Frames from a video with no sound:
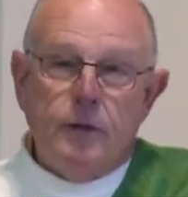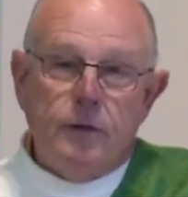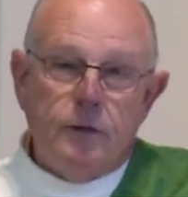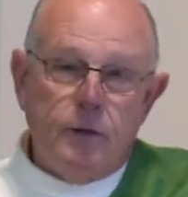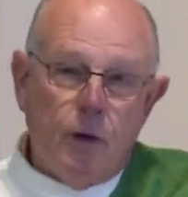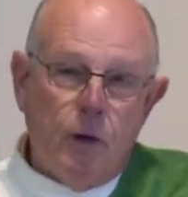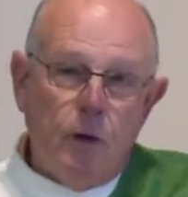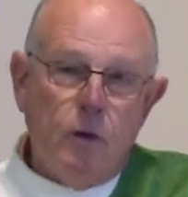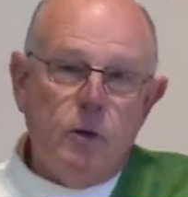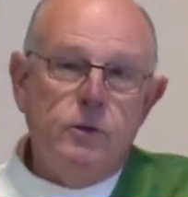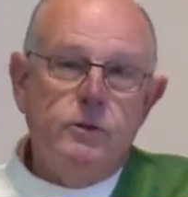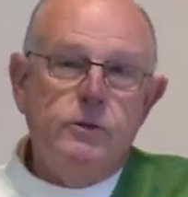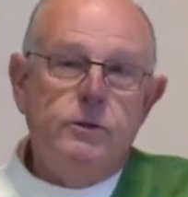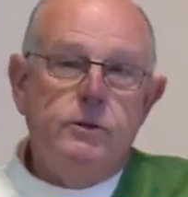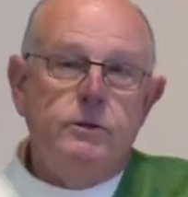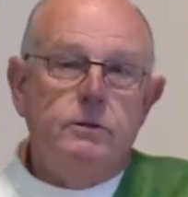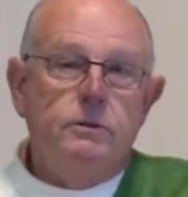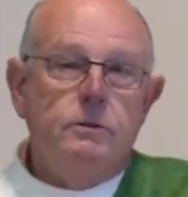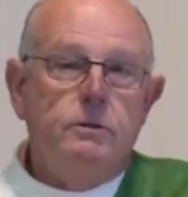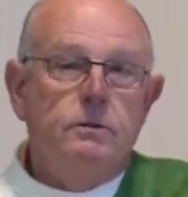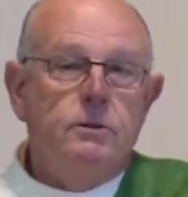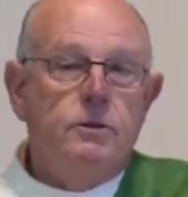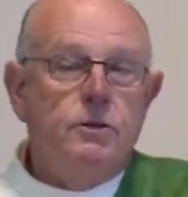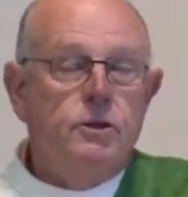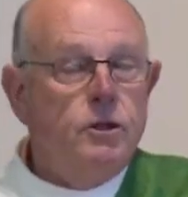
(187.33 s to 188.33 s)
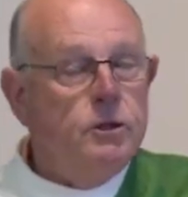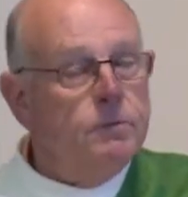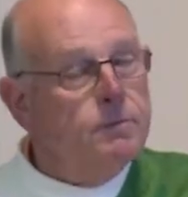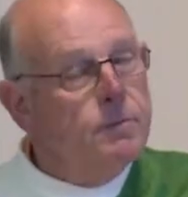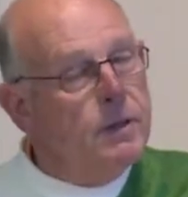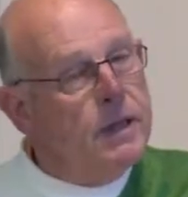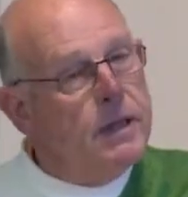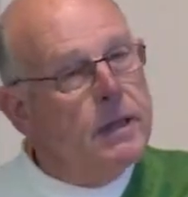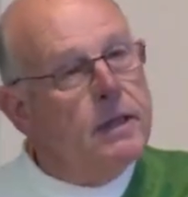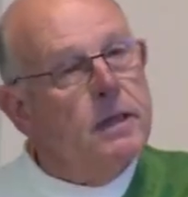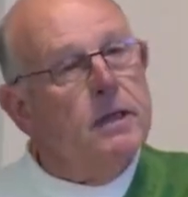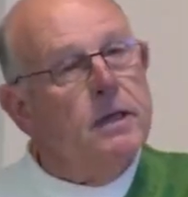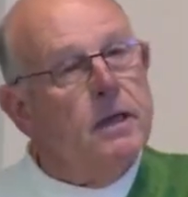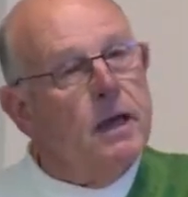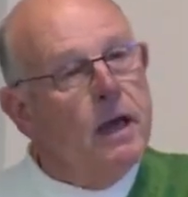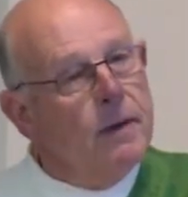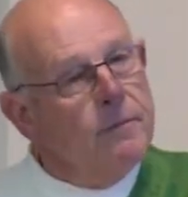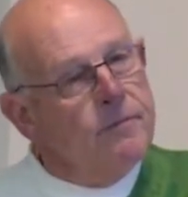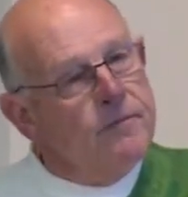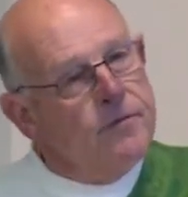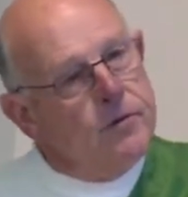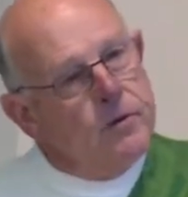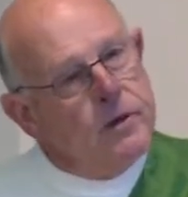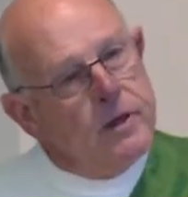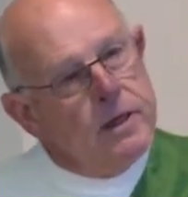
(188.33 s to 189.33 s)
Those should be
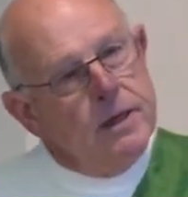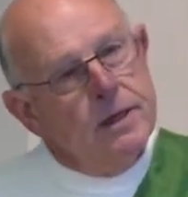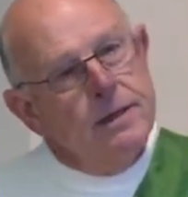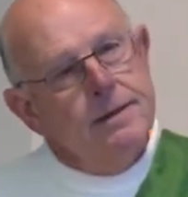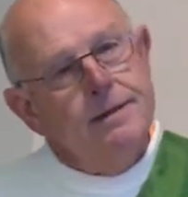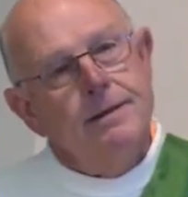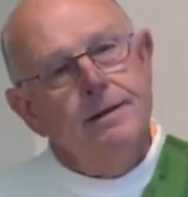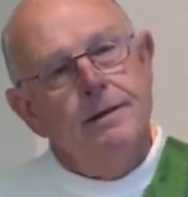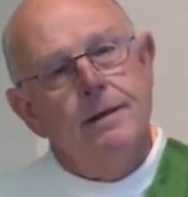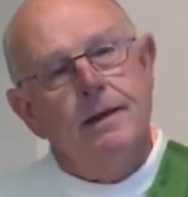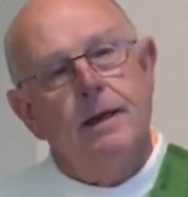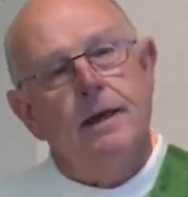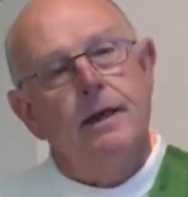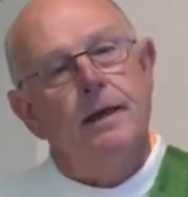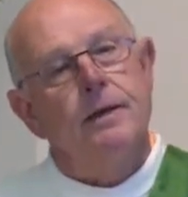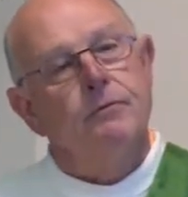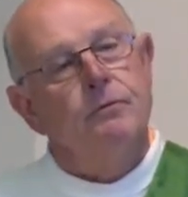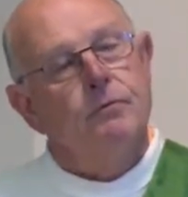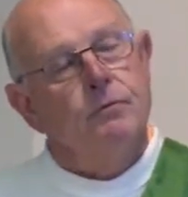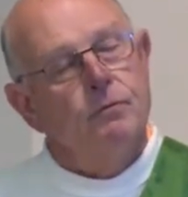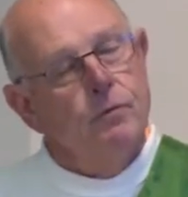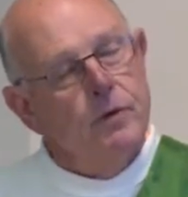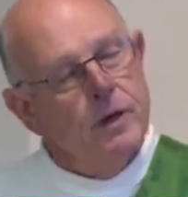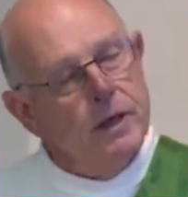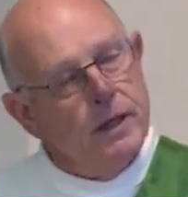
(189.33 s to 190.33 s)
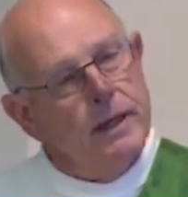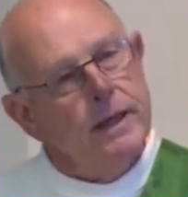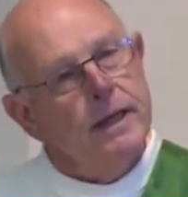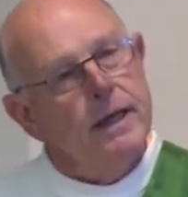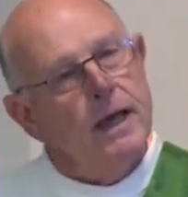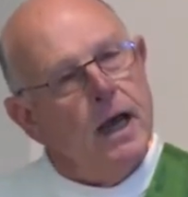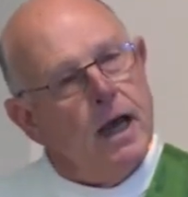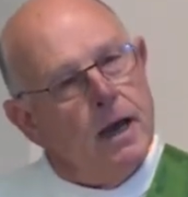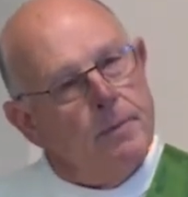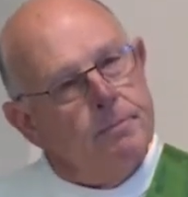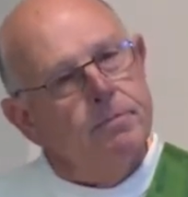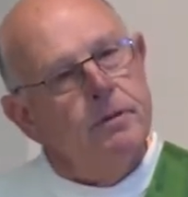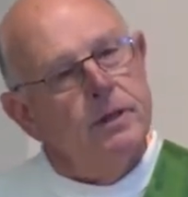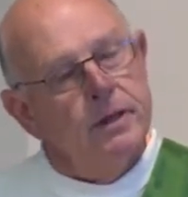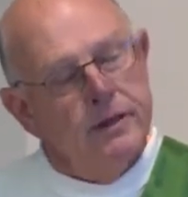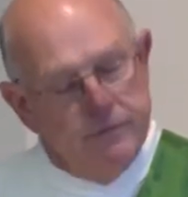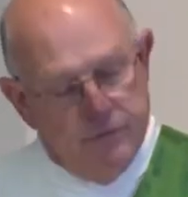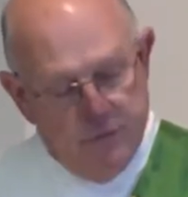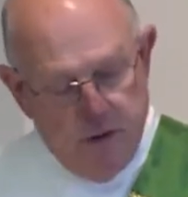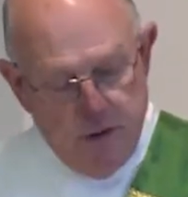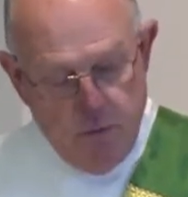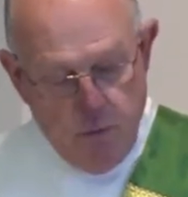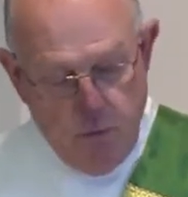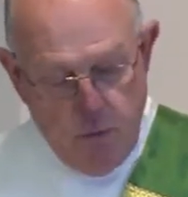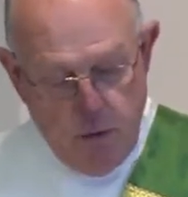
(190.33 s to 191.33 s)
comforting and really
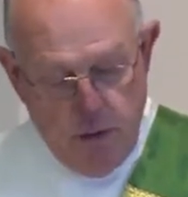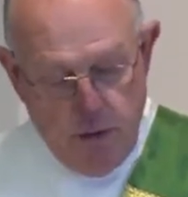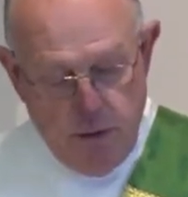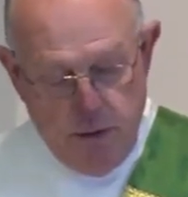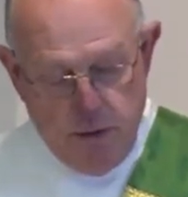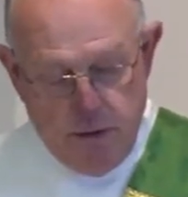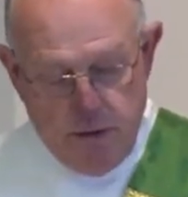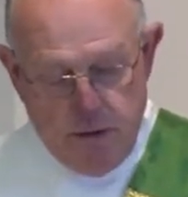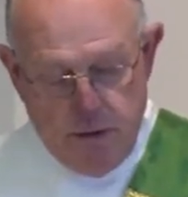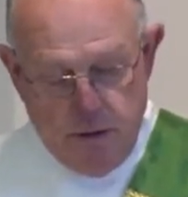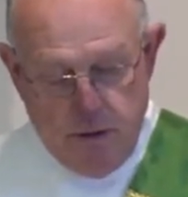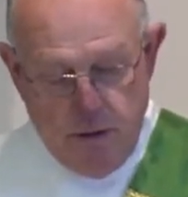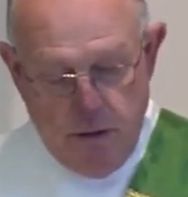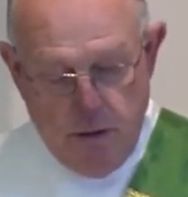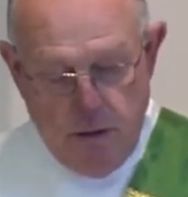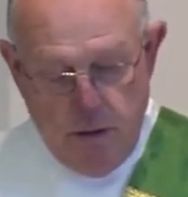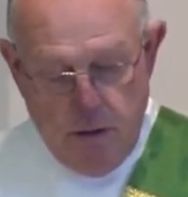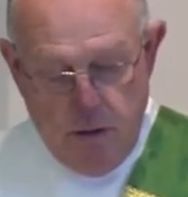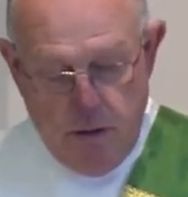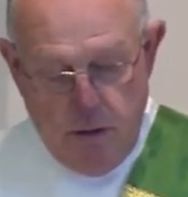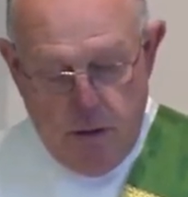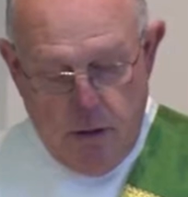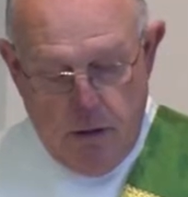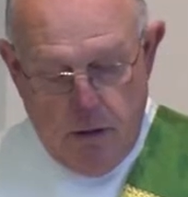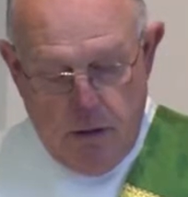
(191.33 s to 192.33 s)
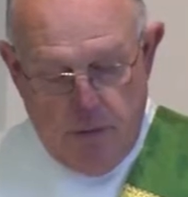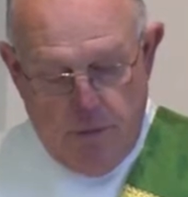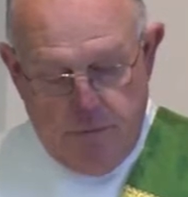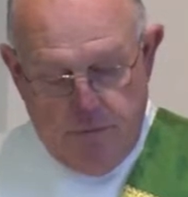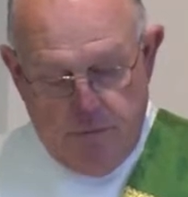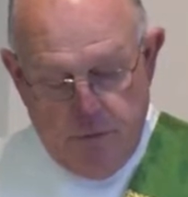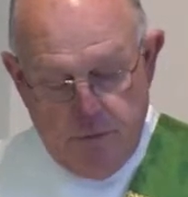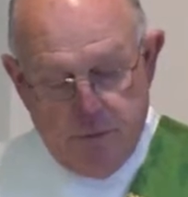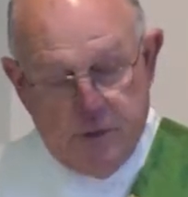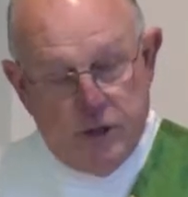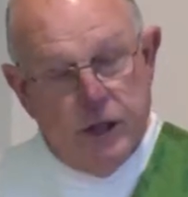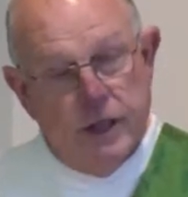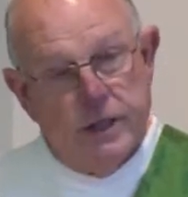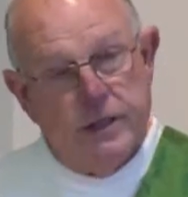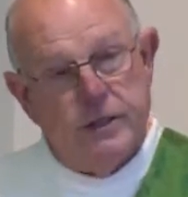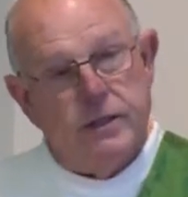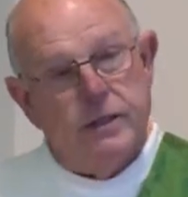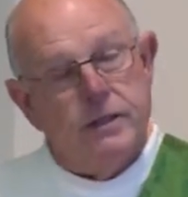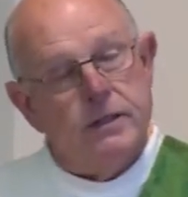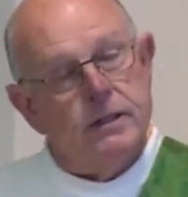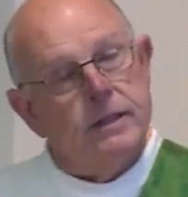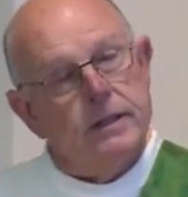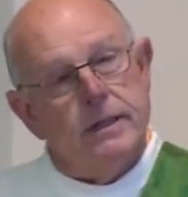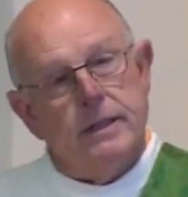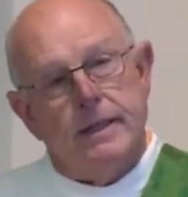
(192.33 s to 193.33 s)
uplifting words from
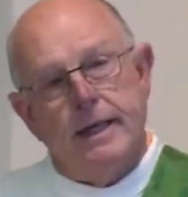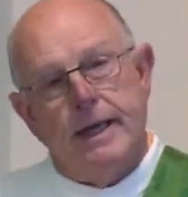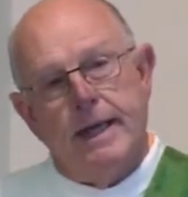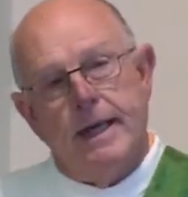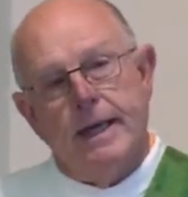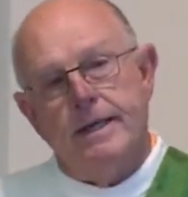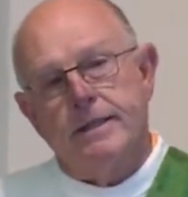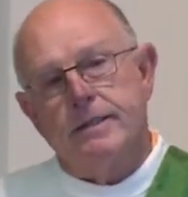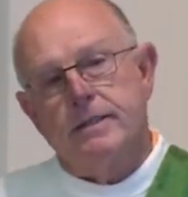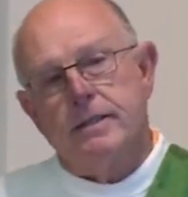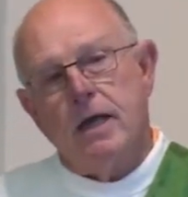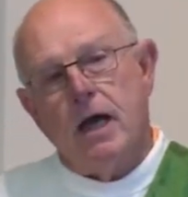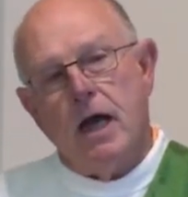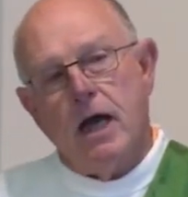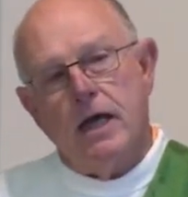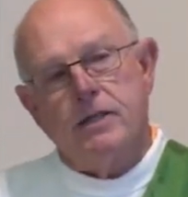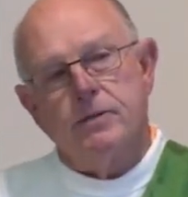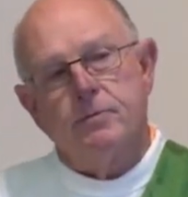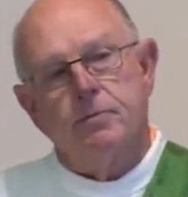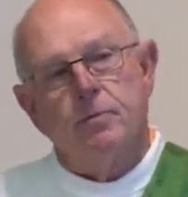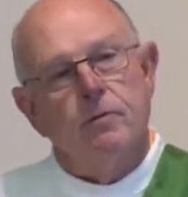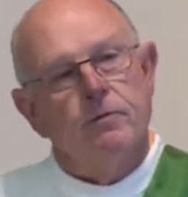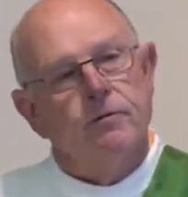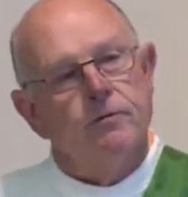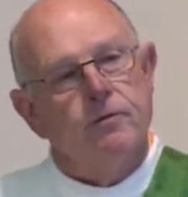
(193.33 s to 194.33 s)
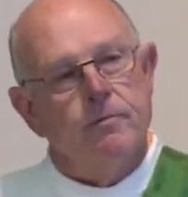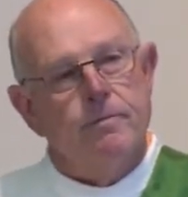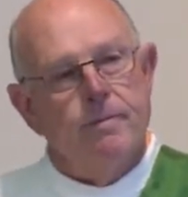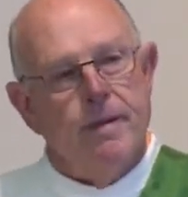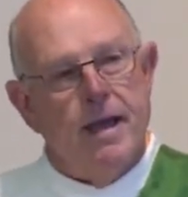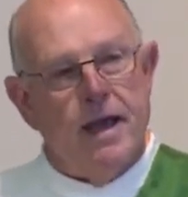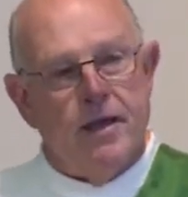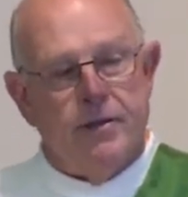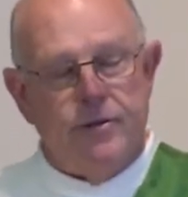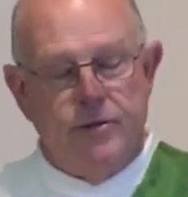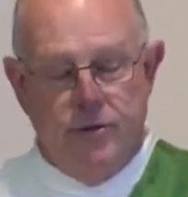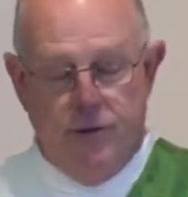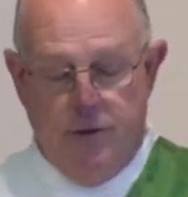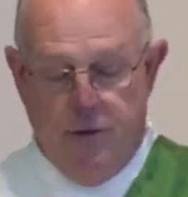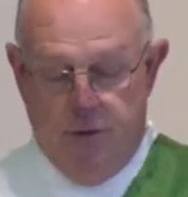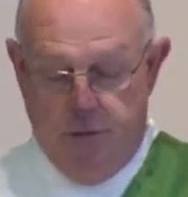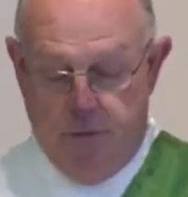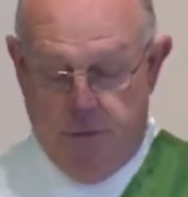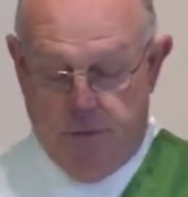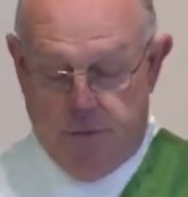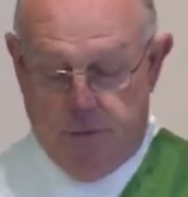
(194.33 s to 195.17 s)
Jesus in today's gospel from Matthew.